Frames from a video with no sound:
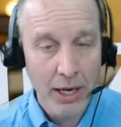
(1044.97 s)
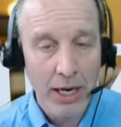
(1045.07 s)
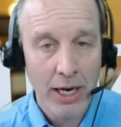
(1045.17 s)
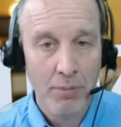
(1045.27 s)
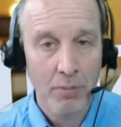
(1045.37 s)

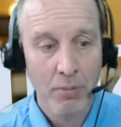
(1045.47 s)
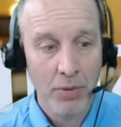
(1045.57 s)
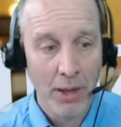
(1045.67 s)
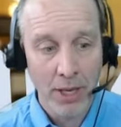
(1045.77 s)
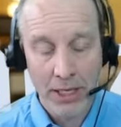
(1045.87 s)

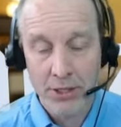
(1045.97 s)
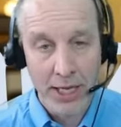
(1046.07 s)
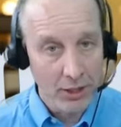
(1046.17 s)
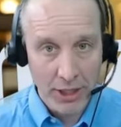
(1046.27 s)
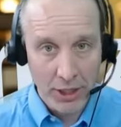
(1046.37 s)
That may
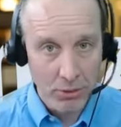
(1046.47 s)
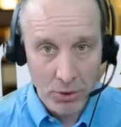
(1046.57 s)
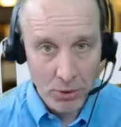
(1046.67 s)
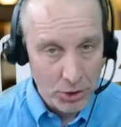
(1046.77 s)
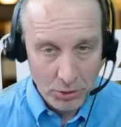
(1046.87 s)
say click
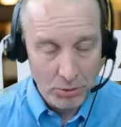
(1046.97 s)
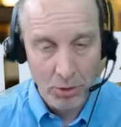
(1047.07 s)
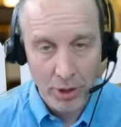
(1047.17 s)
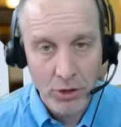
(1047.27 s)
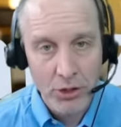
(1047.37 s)
through to
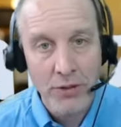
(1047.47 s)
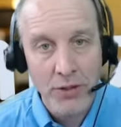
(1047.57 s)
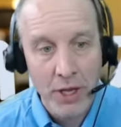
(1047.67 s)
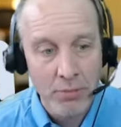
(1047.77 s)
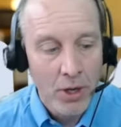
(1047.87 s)
wherever you send
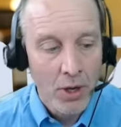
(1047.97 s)
them.